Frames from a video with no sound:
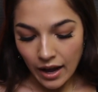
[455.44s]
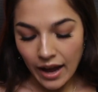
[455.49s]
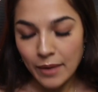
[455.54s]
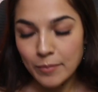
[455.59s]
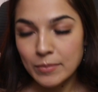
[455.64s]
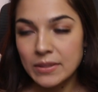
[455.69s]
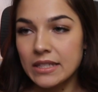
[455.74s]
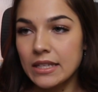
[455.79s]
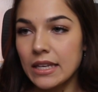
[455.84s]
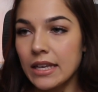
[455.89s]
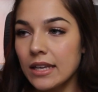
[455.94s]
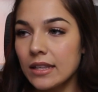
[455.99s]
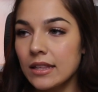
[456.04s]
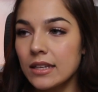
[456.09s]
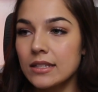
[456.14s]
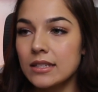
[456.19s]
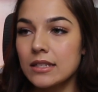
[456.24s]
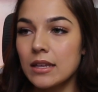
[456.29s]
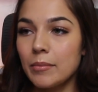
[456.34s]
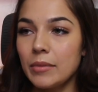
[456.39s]
I'm seeing
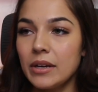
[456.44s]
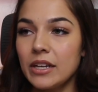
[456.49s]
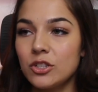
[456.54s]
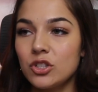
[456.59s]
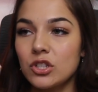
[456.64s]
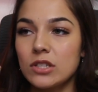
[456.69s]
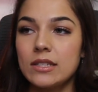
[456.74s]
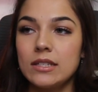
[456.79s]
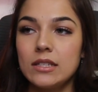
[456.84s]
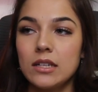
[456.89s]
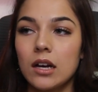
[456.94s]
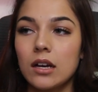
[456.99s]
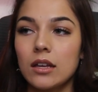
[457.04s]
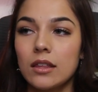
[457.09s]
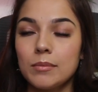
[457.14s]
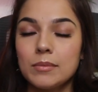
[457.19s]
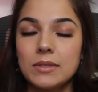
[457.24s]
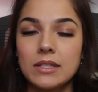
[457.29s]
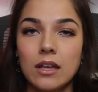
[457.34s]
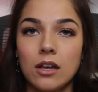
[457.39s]
that somebody just dug
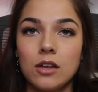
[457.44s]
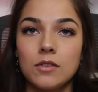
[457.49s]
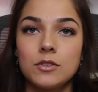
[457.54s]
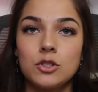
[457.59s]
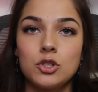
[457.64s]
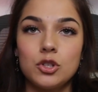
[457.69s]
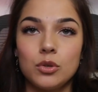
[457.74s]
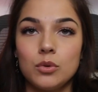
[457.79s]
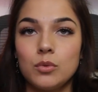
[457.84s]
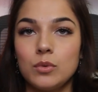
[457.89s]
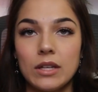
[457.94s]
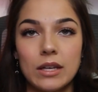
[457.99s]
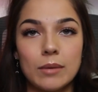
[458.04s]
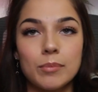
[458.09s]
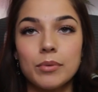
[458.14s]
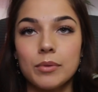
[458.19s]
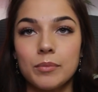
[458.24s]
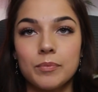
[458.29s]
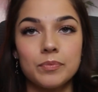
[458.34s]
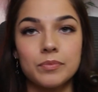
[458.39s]
themselves too
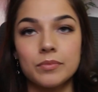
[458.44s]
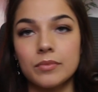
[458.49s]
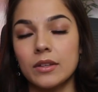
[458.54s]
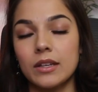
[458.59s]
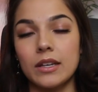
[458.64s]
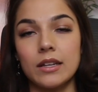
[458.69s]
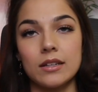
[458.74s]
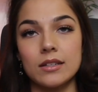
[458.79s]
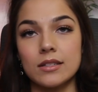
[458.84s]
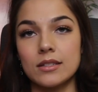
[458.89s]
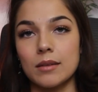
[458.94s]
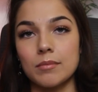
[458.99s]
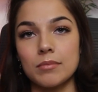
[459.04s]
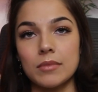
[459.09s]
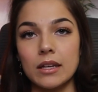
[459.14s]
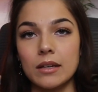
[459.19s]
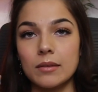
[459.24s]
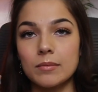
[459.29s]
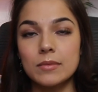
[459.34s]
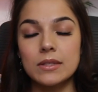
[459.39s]
deep into
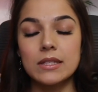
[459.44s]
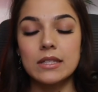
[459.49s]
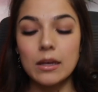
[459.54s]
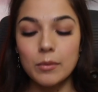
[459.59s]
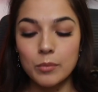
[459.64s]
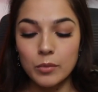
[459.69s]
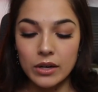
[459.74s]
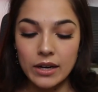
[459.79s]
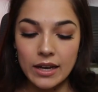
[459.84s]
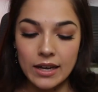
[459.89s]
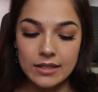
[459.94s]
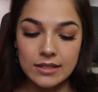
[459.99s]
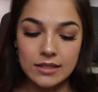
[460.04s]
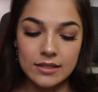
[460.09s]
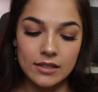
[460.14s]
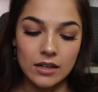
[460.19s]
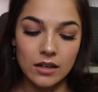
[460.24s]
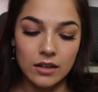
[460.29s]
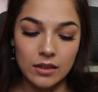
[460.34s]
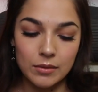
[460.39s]
something. Someone has
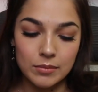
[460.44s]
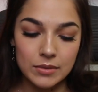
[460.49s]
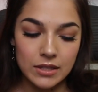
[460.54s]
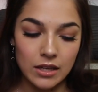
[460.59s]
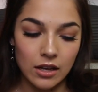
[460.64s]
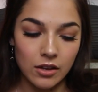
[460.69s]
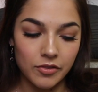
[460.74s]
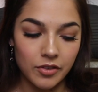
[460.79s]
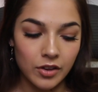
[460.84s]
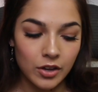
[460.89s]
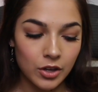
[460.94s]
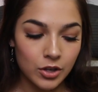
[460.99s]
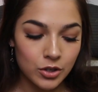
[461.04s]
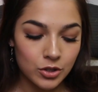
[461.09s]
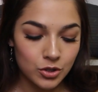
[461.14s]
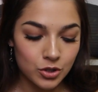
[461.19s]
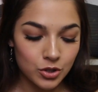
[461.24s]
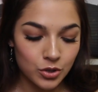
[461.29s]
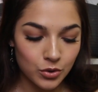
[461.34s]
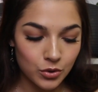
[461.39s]
dug themselves
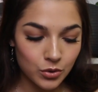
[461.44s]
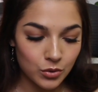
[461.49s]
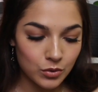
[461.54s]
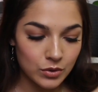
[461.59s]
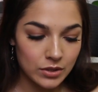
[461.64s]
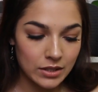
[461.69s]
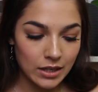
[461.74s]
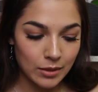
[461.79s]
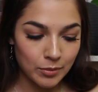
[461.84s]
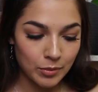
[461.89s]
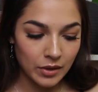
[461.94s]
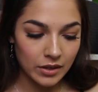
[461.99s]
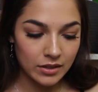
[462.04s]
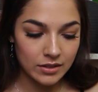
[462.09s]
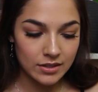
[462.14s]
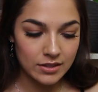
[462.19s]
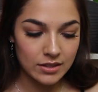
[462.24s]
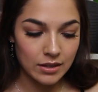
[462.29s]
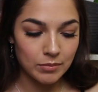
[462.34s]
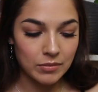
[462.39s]
too deep
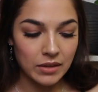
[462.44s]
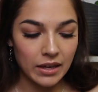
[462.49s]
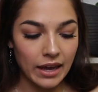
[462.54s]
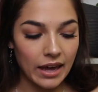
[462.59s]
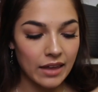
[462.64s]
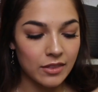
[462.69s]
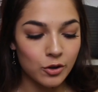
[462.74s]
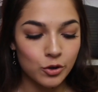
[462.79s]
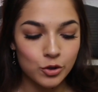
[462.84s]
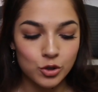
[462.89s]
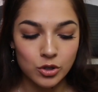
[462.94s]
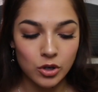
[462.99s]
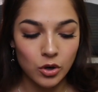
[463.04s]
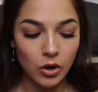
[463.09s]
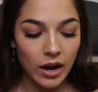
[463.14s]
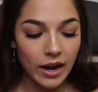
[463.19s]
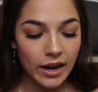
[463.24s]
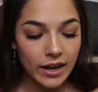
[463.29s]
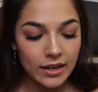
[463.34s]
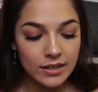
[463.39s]
into something, and they're
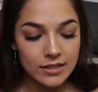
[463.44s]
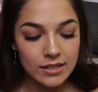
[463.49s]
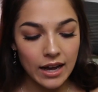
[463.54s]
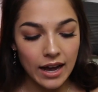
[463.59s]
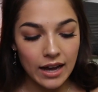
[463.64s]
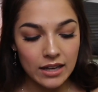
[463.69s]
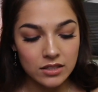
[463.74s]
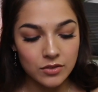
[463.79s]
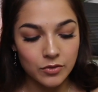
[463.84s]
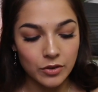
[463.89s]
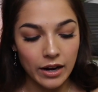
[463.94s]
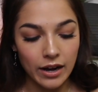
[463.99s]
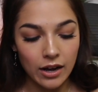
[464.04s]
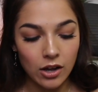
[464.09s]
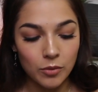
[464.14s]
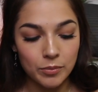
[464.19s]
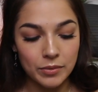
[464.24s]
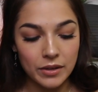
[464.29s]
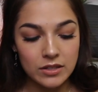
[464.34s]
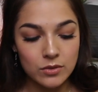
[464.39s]
trying to ask for
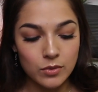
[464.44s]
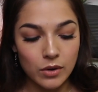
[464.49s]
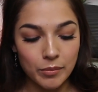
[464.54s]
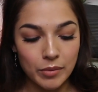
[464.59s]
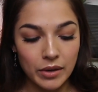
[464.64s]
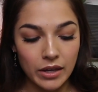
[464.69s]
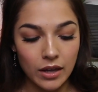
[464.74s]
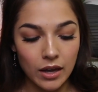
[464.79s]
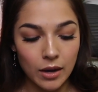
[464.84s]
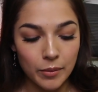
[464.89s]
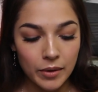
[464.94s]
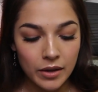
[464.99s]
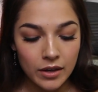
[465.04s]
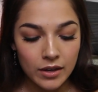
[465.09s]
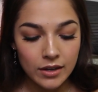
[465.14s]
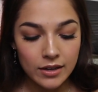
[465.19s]
help. That's what I'm picking up.